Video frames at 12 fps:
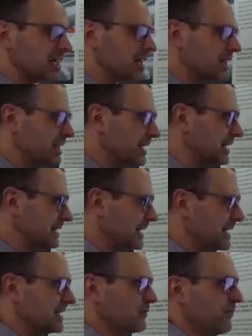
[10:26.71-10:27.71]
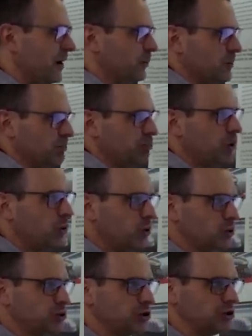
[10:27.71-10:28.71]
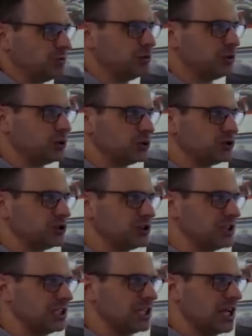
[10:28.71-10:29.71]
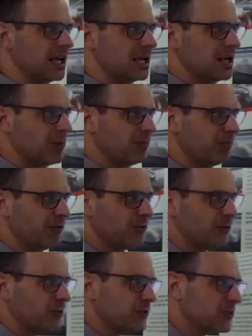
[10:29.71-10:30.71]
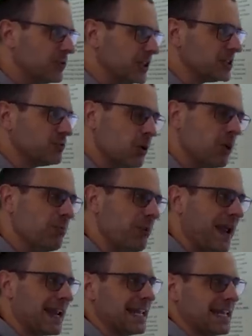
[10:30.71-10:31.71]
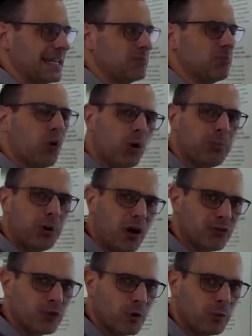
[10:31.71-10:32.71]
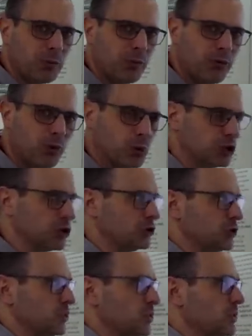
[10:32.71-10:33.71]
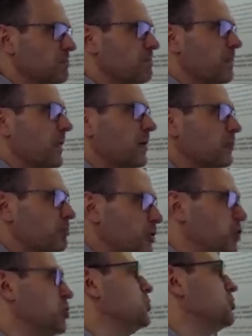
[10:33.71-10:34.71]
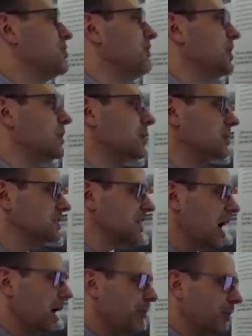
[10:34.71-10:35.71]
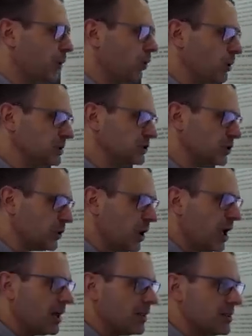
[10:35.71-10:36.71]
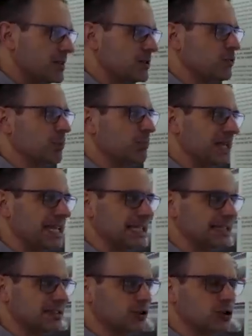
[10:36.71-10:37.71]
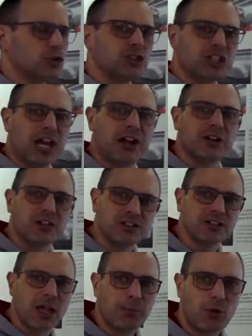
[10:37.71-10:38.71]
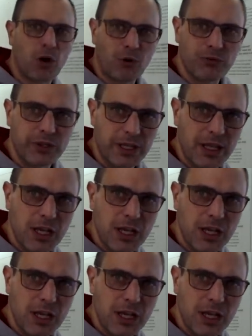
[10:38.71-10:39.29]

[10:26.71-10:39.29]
this is very important because this will make it more profitable for Porsche to produce the vehicles, but also it will be easier to share some of the